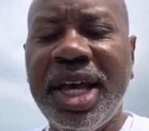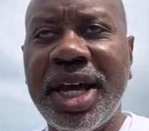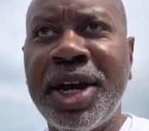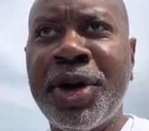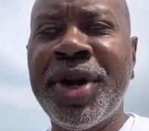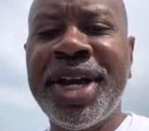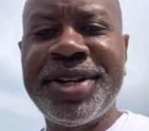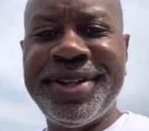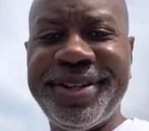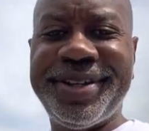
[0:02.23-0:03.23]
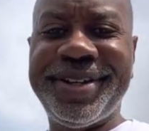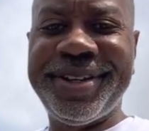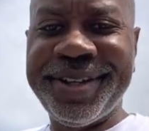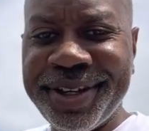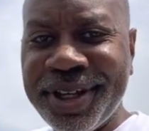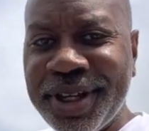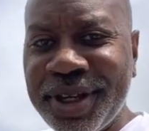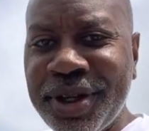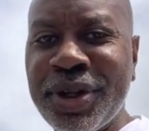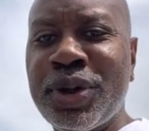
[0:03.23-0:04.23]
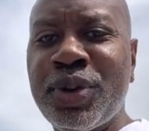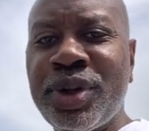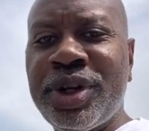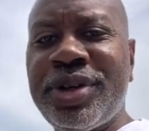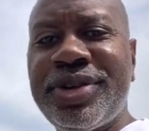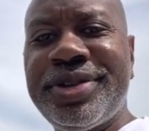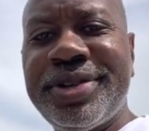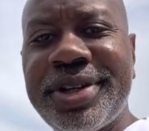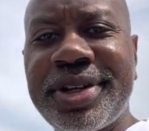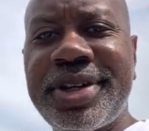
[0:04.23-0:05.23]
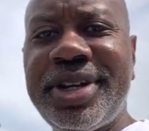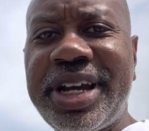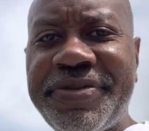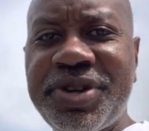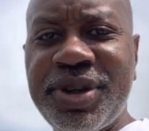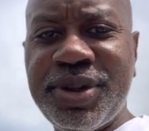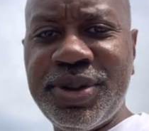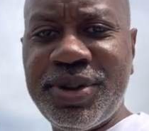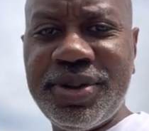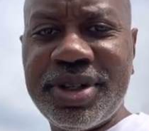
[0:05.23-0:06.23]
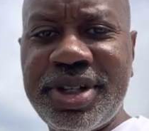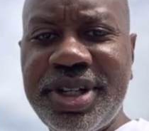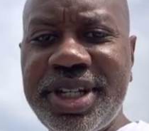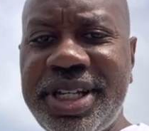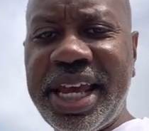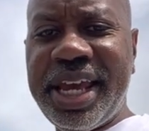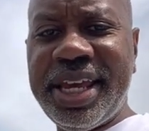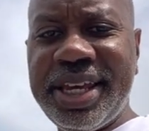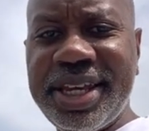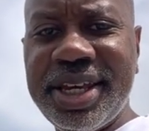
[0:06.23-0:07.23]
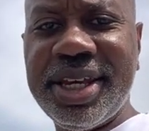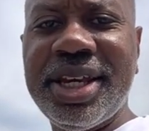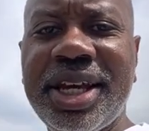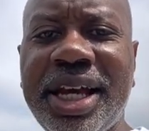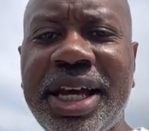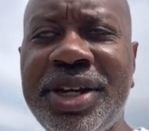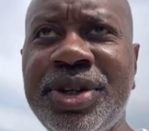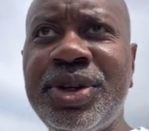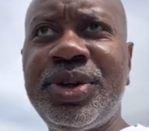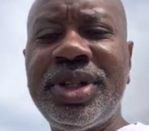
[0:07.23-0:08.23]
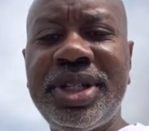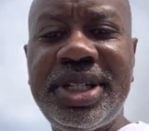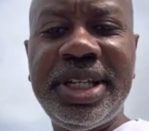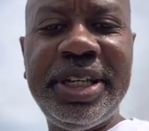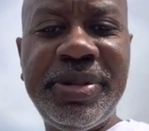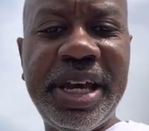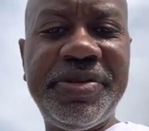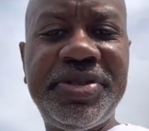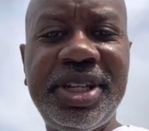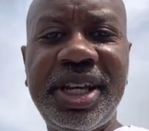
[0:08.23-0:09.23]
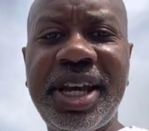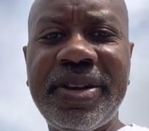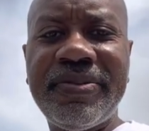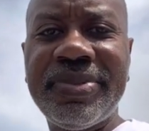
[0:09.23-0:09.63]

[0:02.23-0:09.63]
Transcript: All right. Well, good afternoon, good day. How you doing, Team FCA?